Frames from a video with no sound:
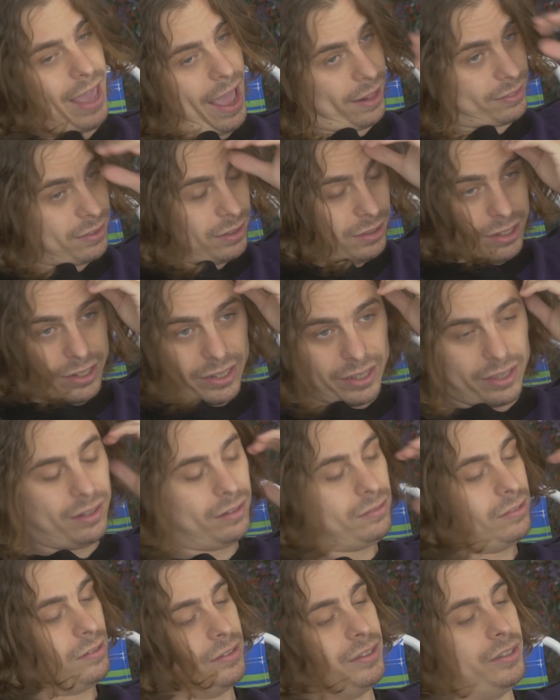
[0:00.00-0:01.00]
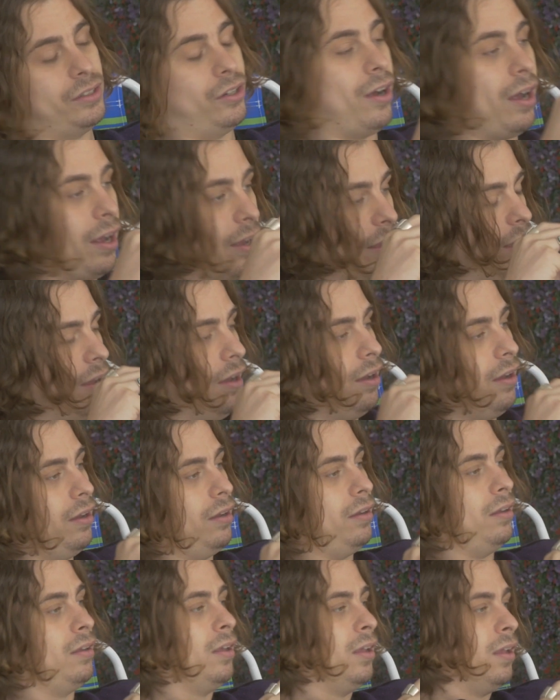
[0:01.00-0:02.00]
acting like it. You know,
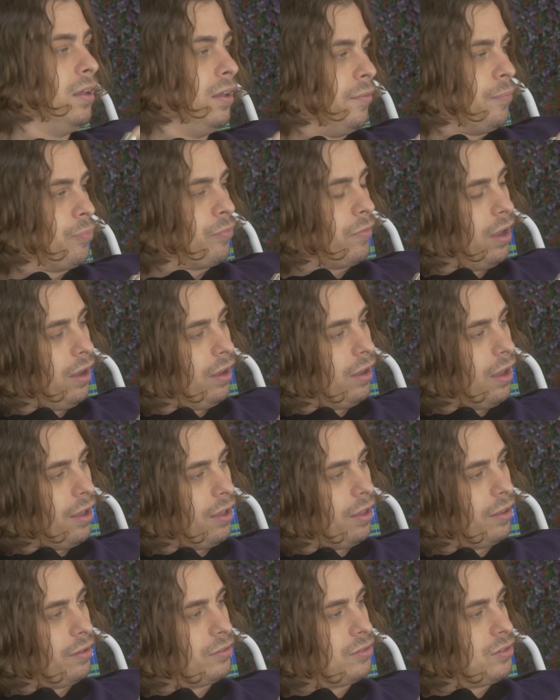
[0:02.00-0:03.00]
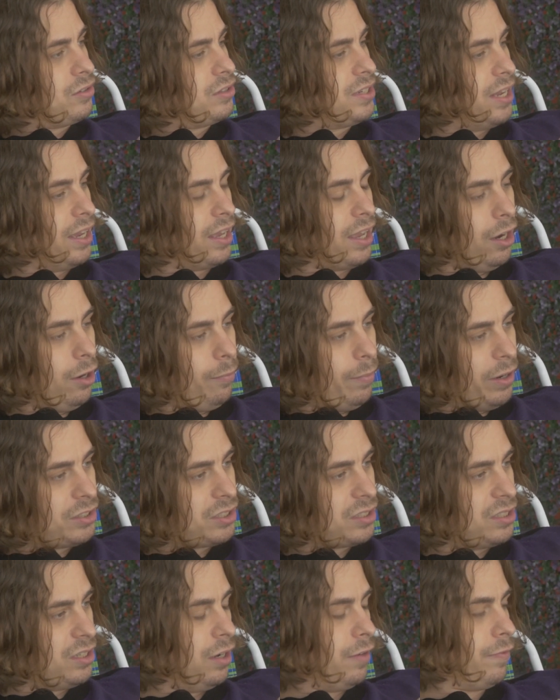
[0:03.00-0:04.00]
I take care of my
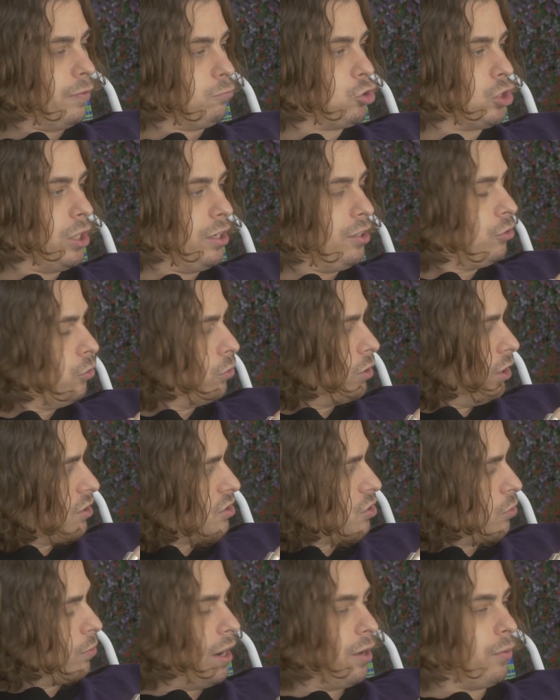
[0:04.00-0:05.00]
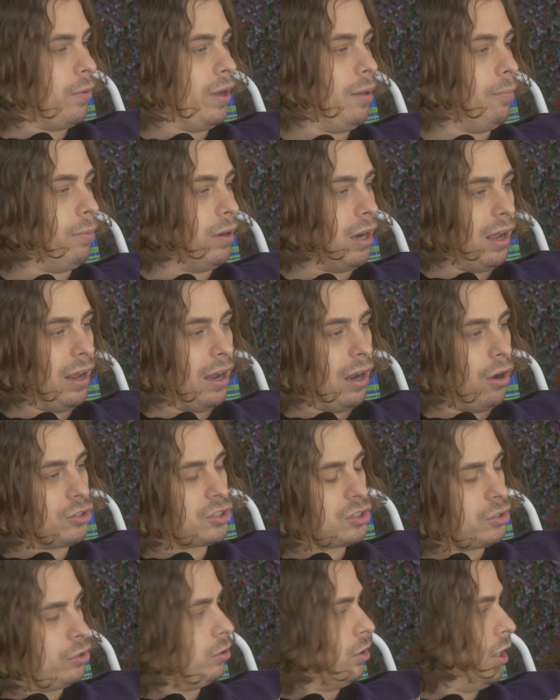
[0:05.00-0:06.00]
stuff. I'm trying to do things the right way, but I
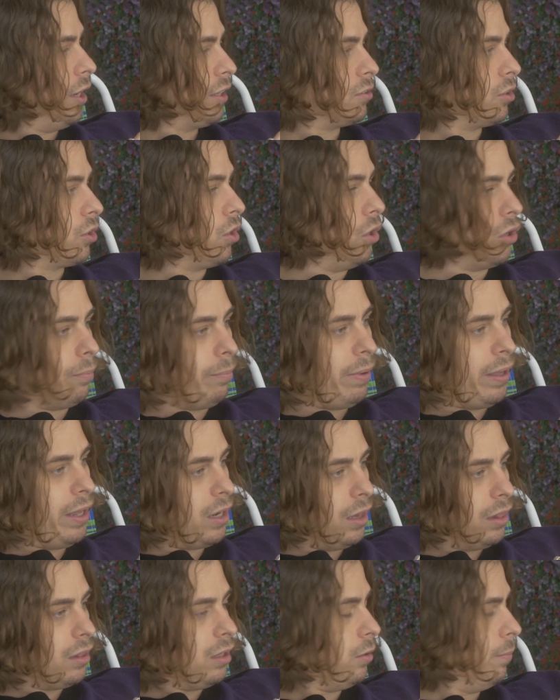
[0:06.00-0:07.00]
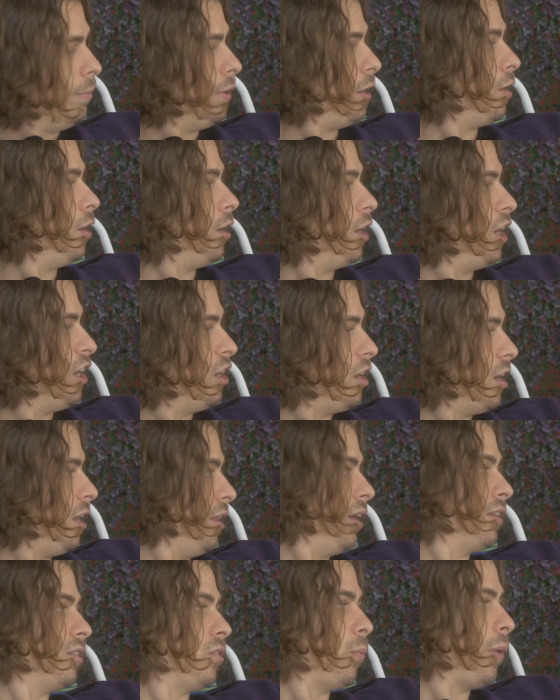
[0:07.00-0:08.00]
also like to go to bed a little bit earlier. I
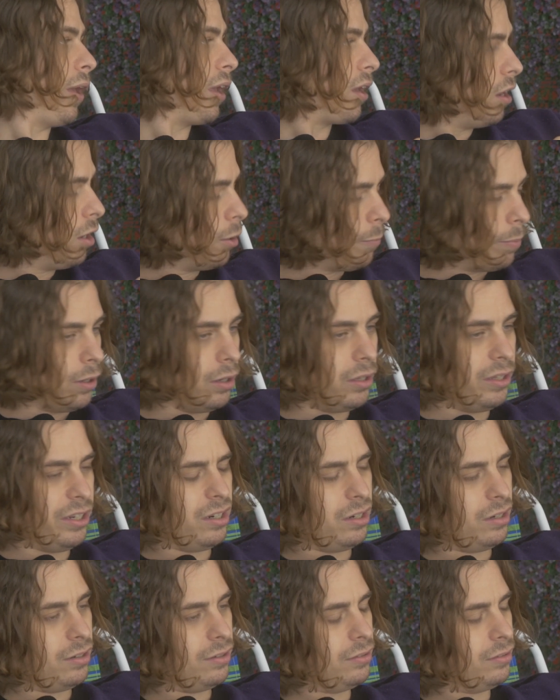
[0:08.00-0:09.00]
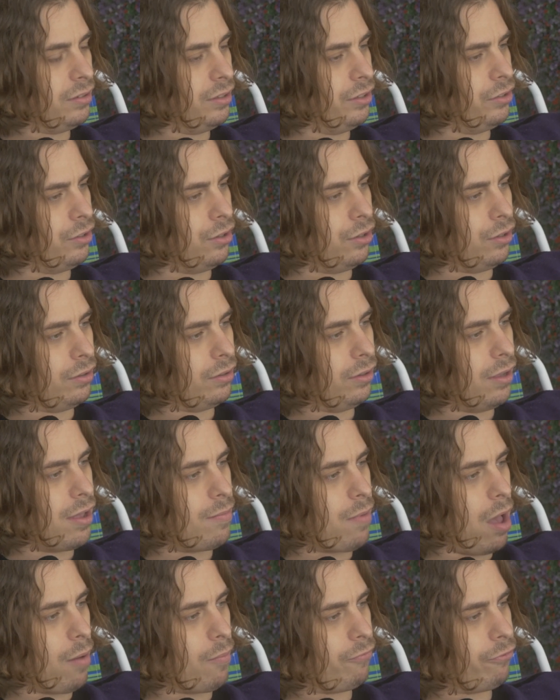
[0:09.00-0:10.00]
like to wake up earlier. You know,
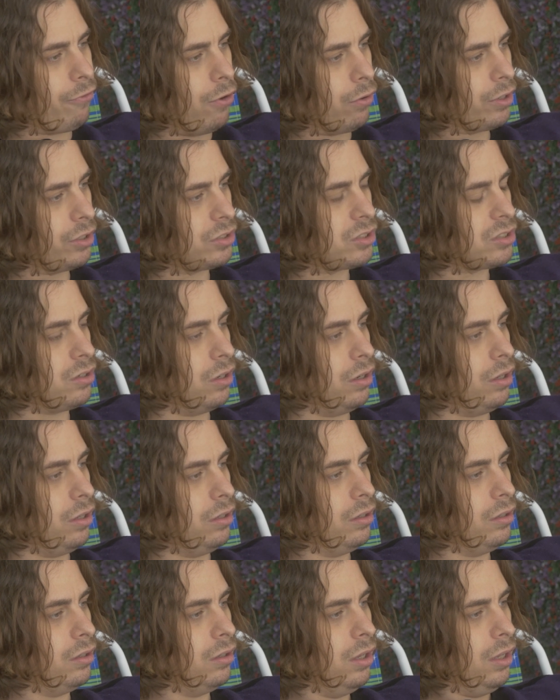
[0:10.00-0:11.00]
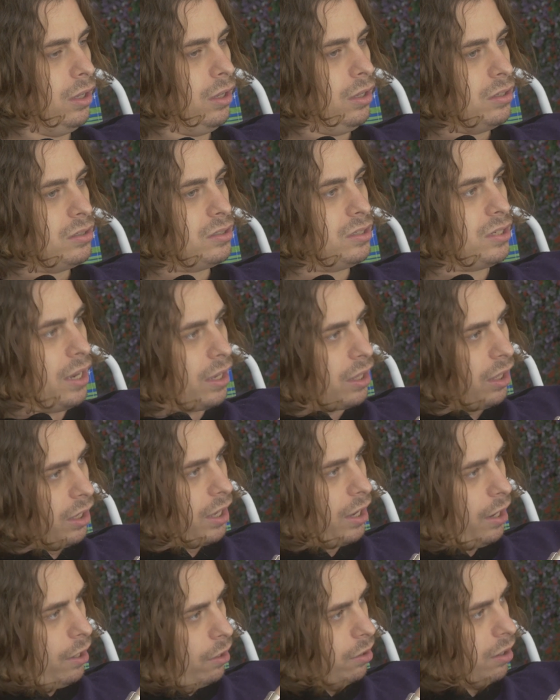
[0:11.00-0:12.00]
I'm focused on taking
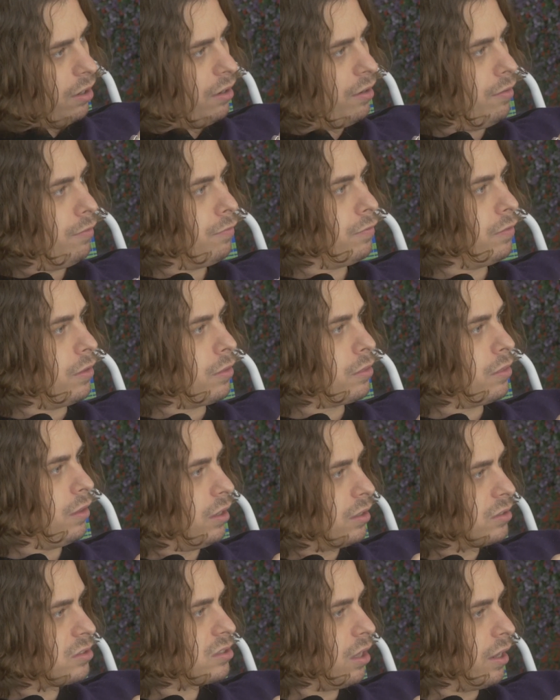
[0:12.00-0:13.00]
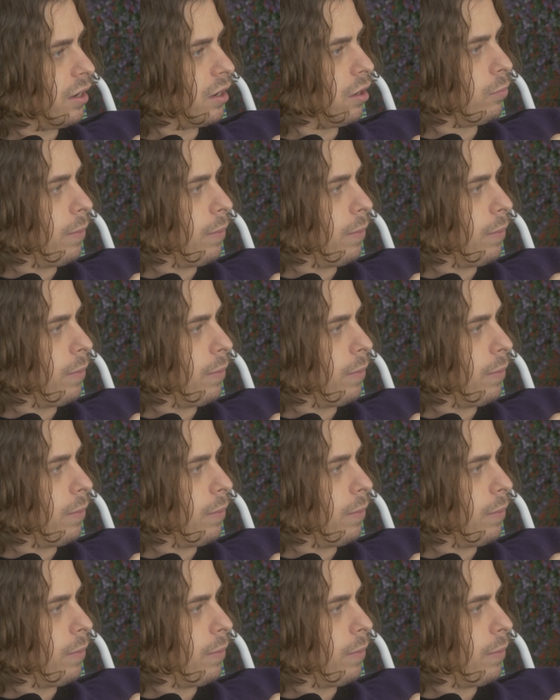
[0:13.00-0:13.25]
care of the things like